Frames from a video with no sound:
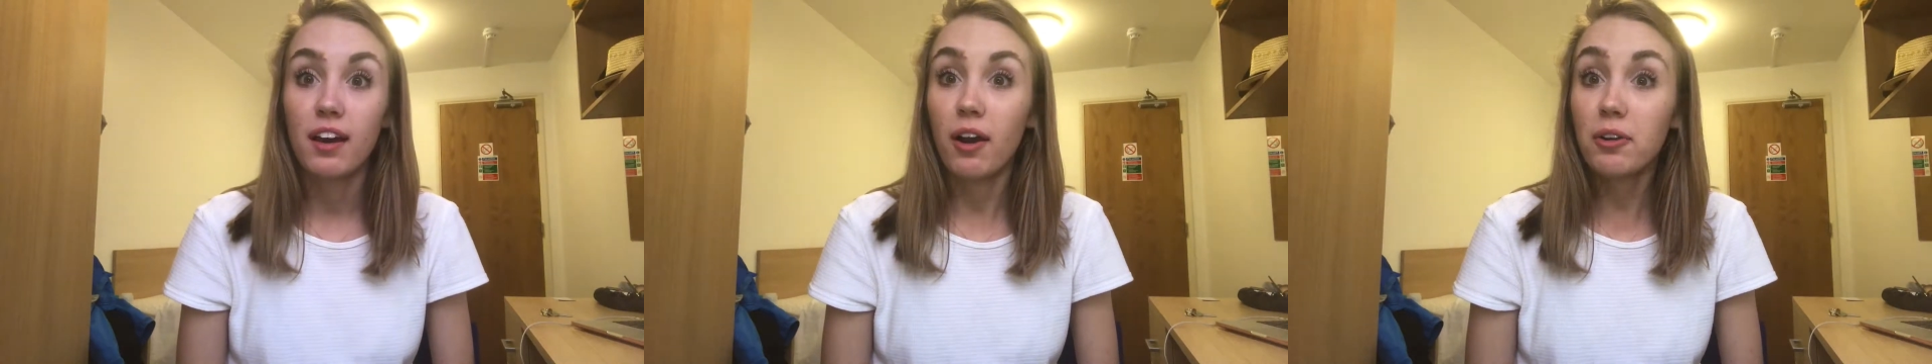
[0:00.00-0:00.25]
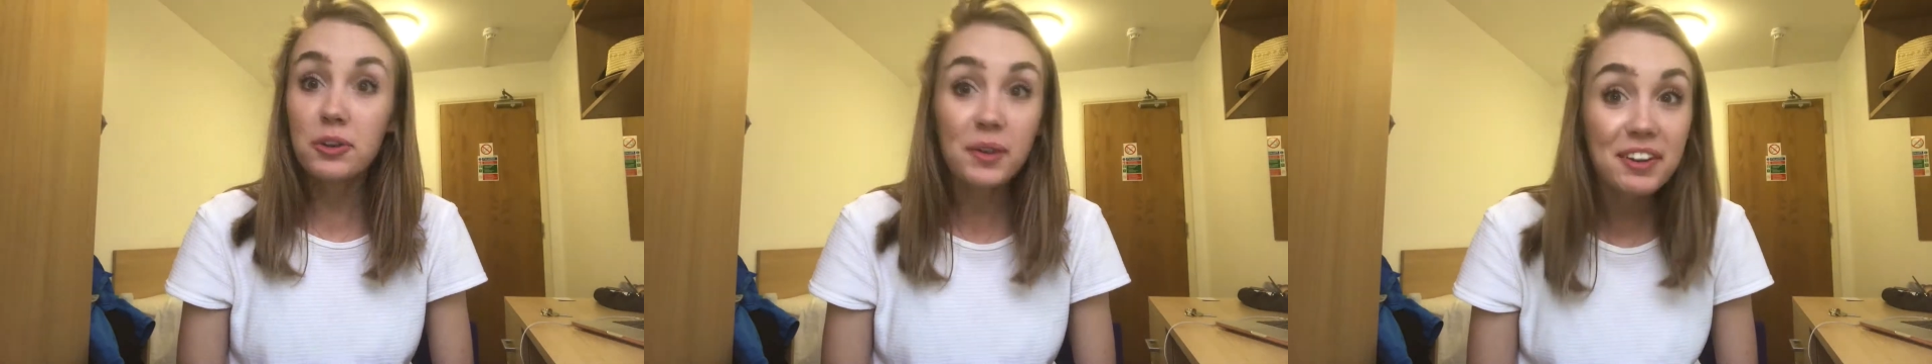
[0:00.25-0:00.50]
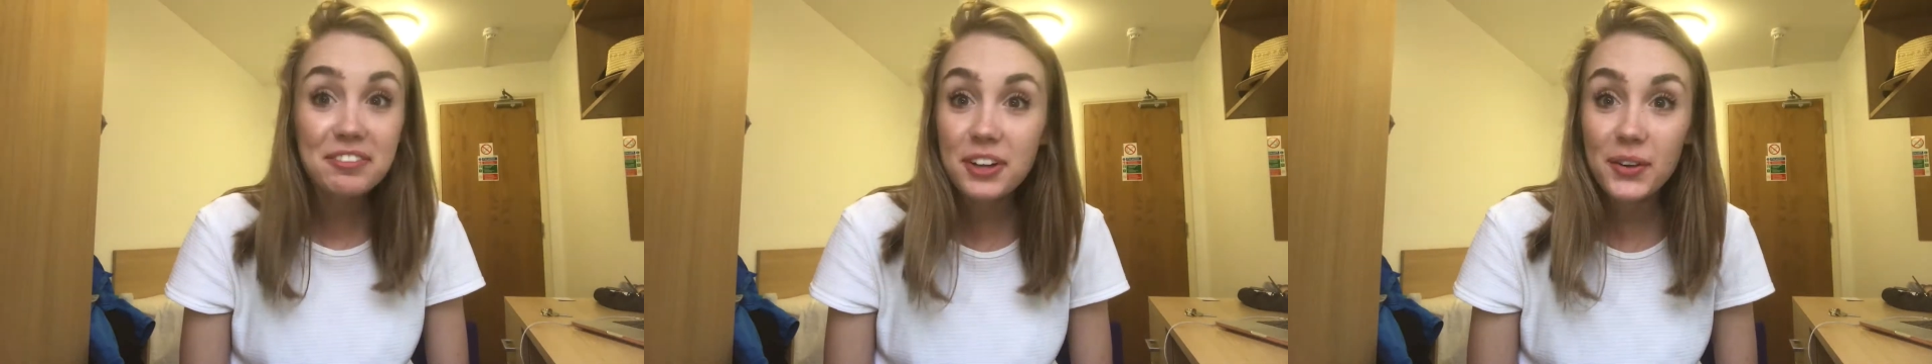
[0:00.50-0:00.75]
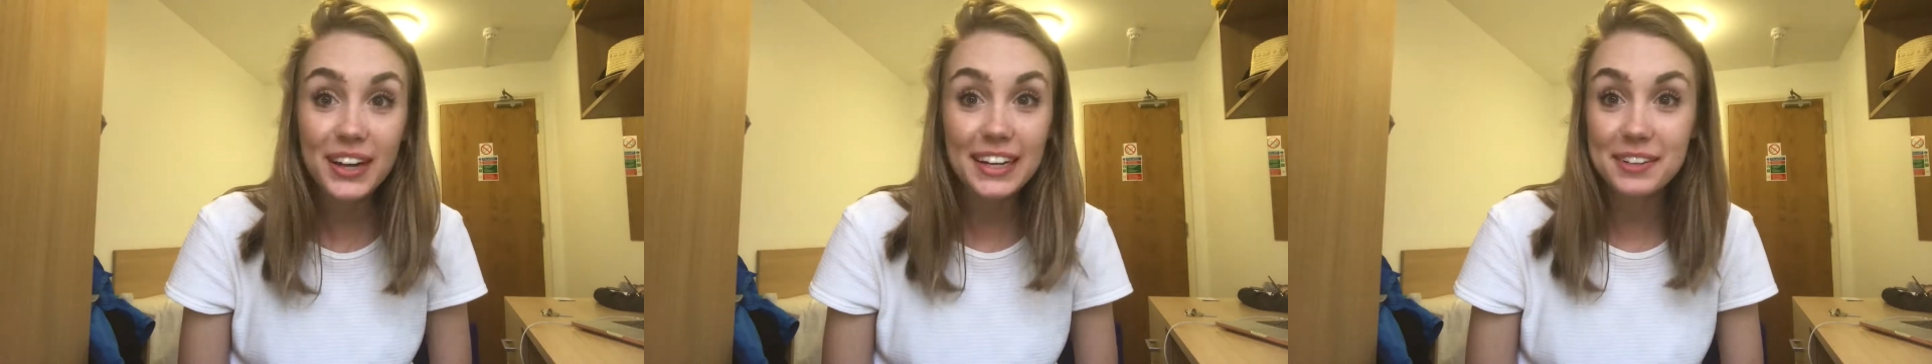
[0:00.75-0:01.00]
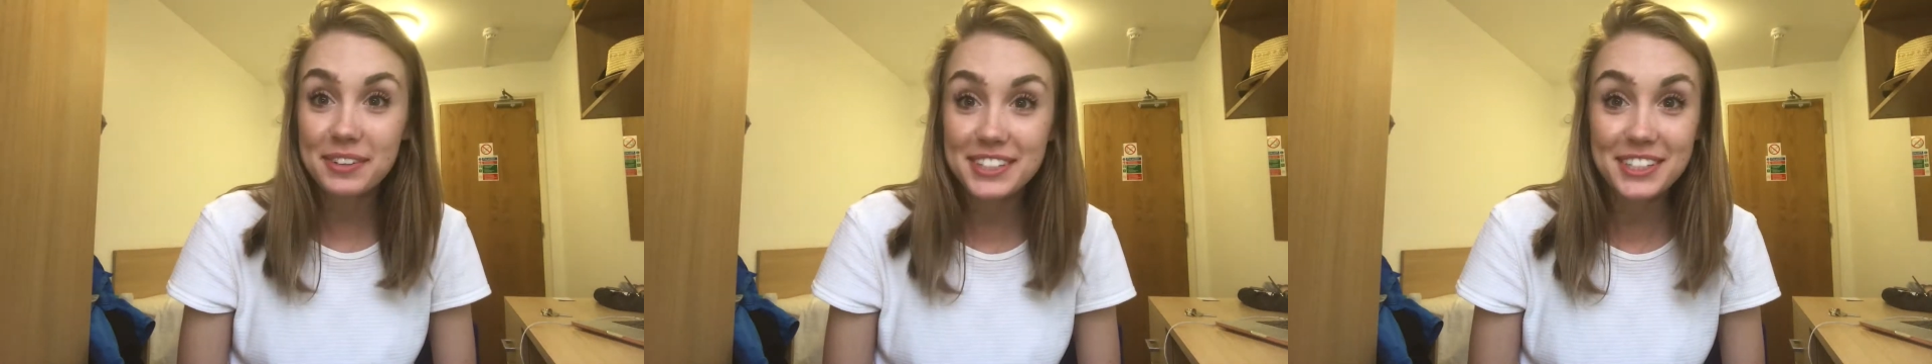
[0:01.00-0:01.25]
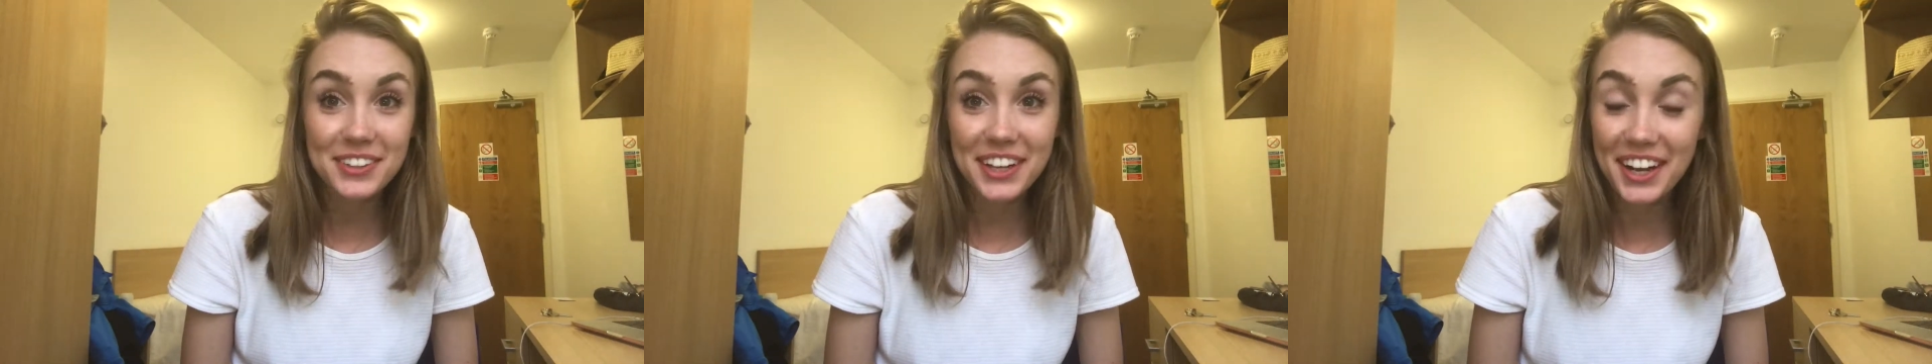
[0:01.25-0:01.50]
oh you have no idea
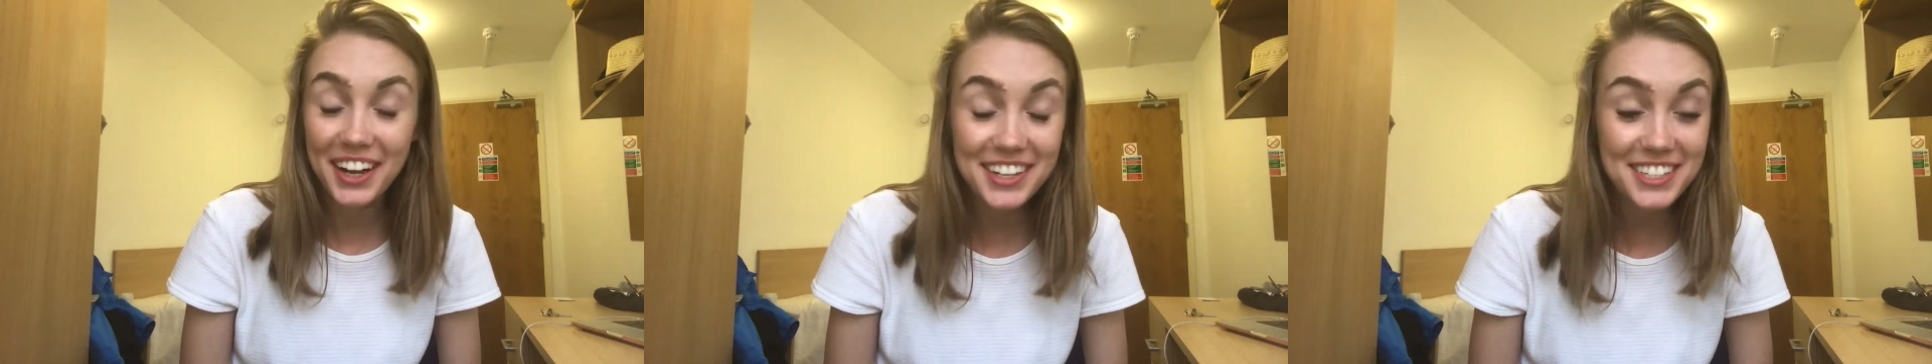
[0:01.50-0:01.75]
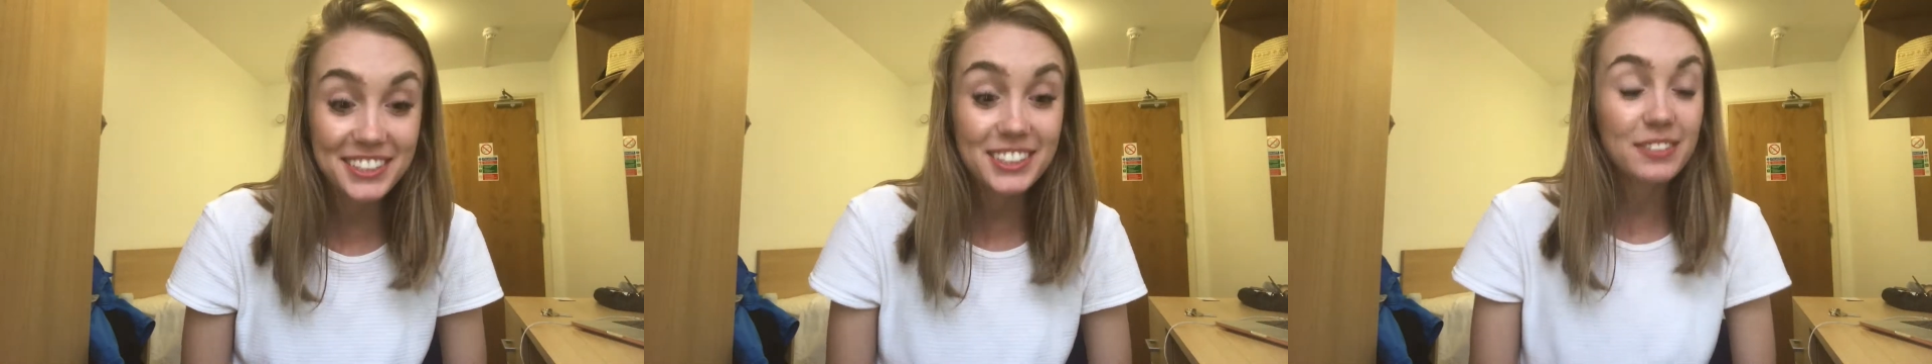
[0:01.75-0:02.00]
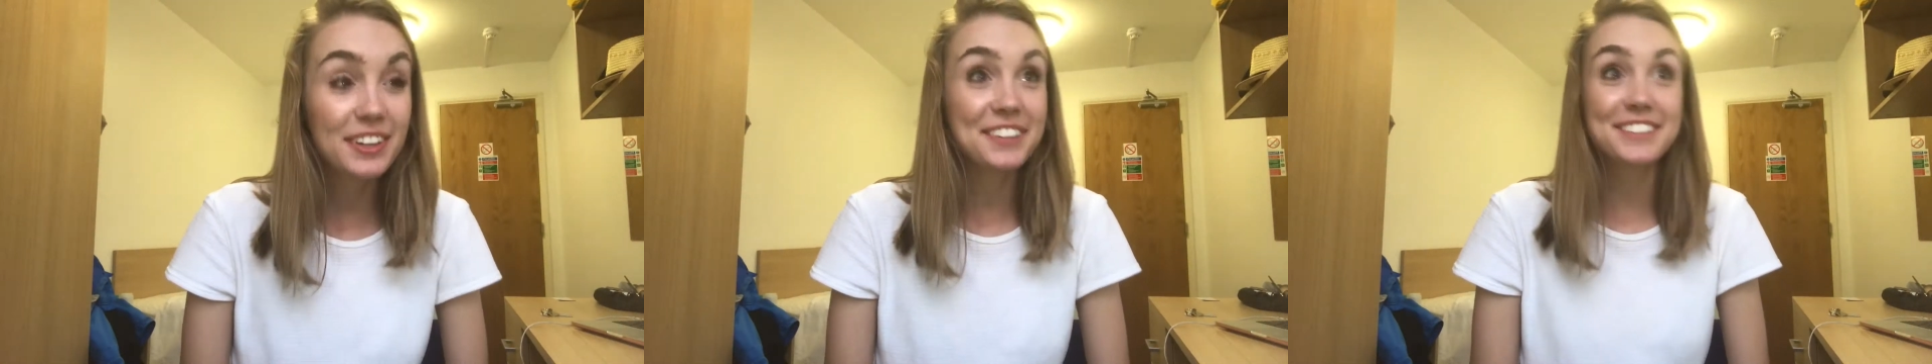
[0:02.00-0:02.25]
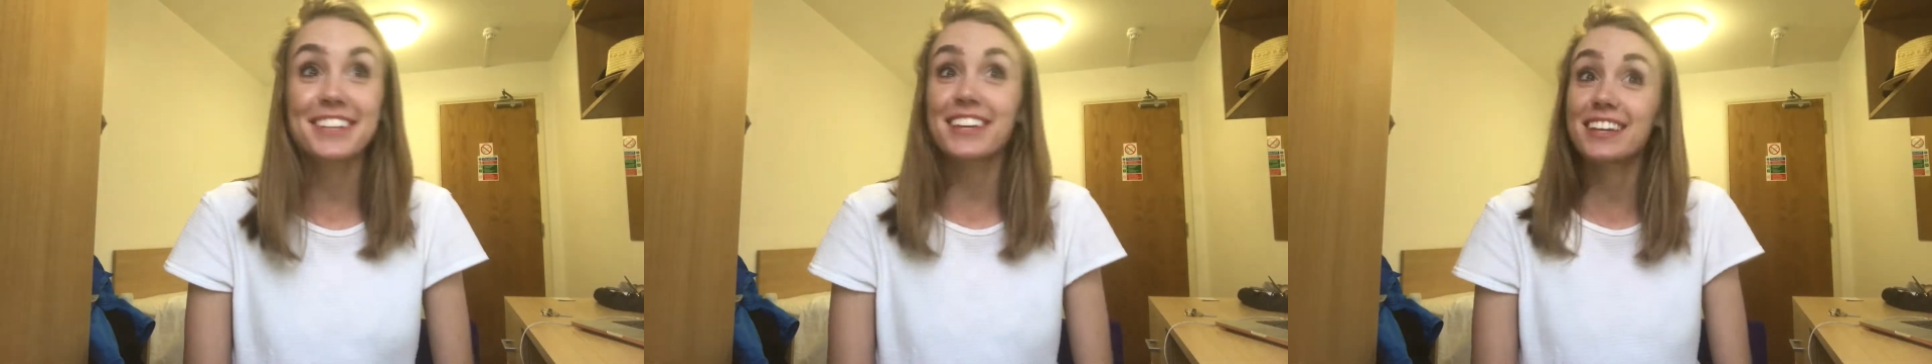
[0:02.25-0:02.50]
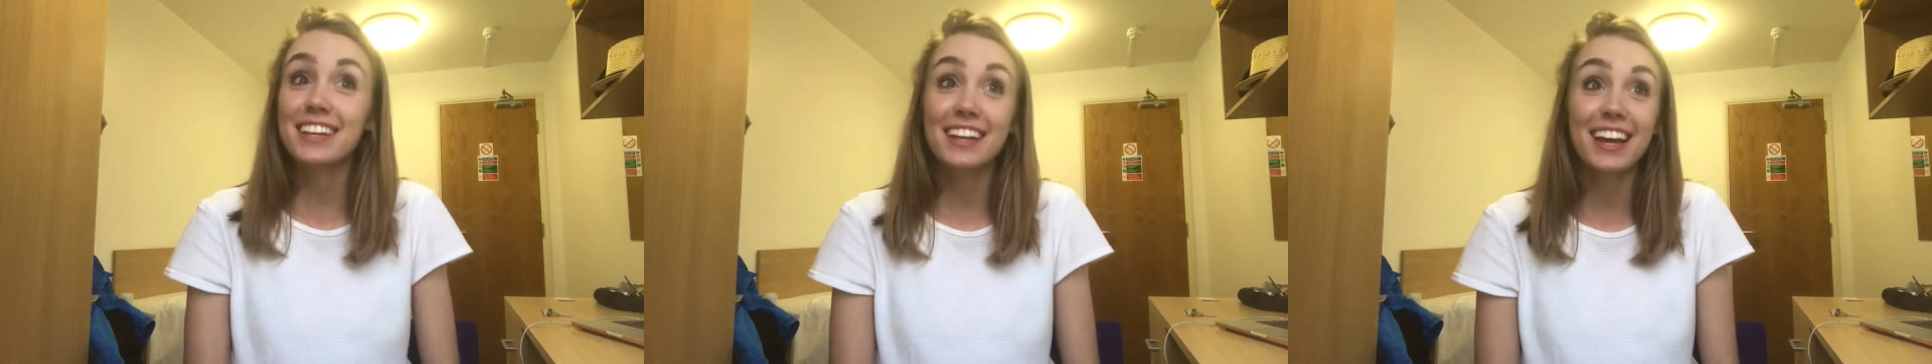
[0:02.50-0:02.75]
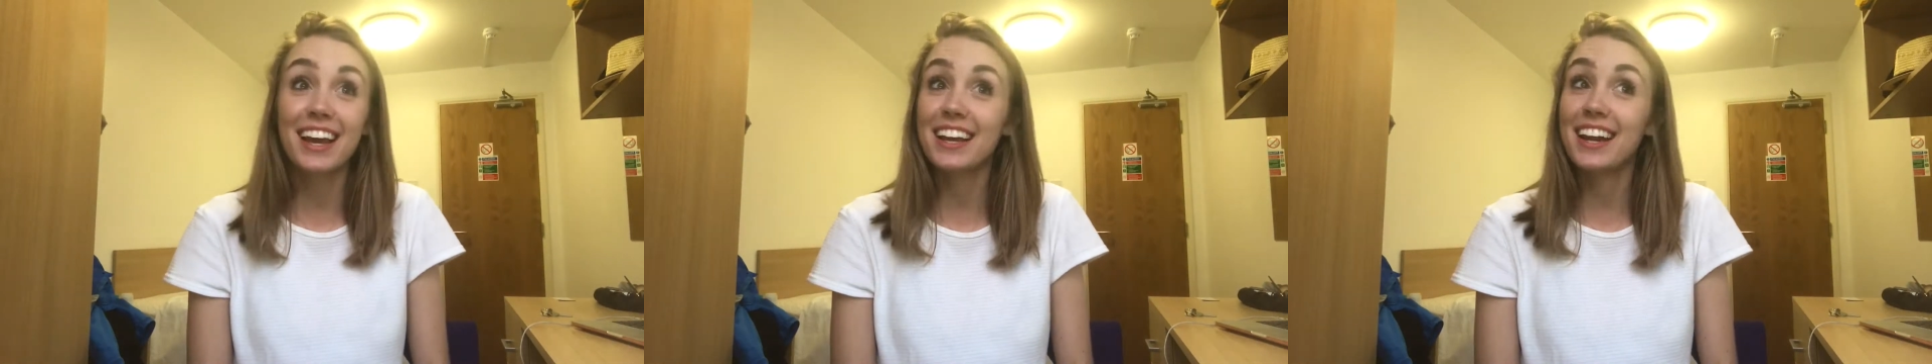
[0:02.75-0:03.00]
what's going on do you? And I was like
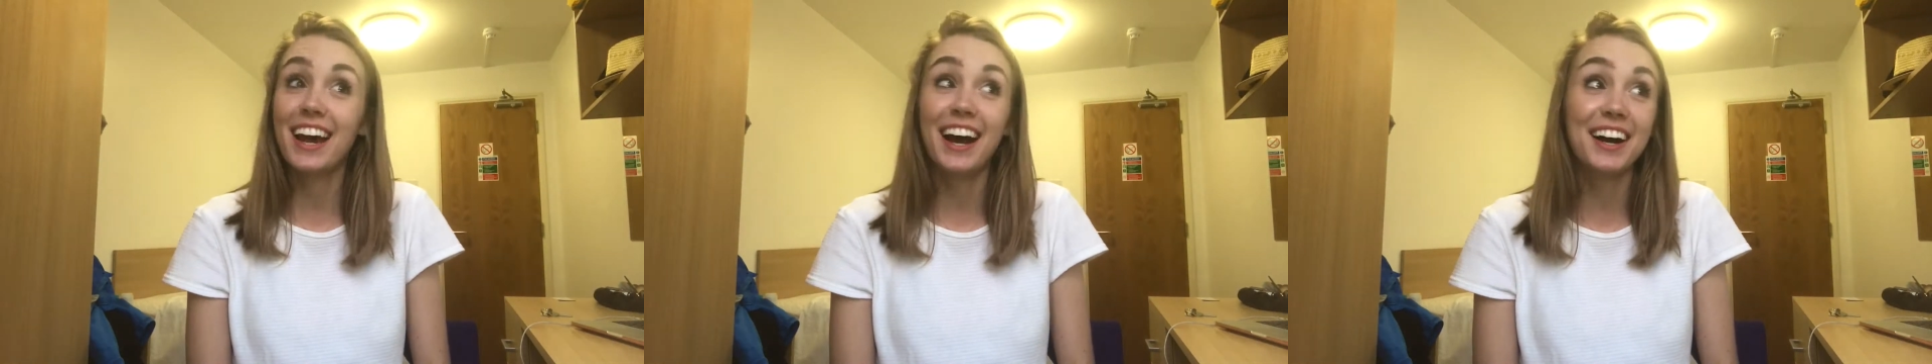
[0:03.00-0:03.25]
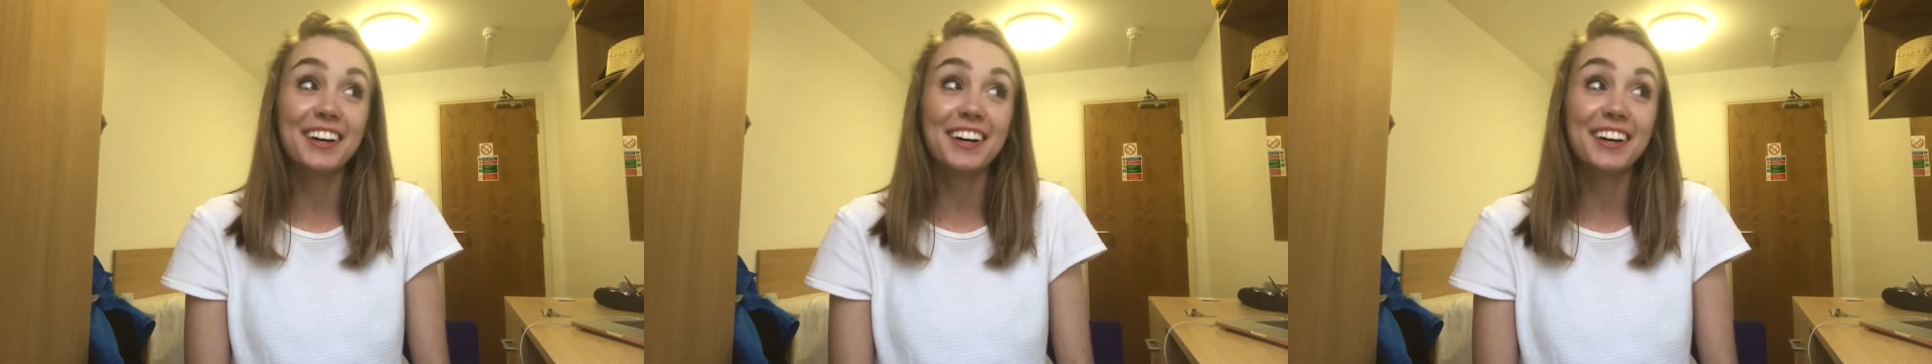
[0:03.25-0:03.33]
no.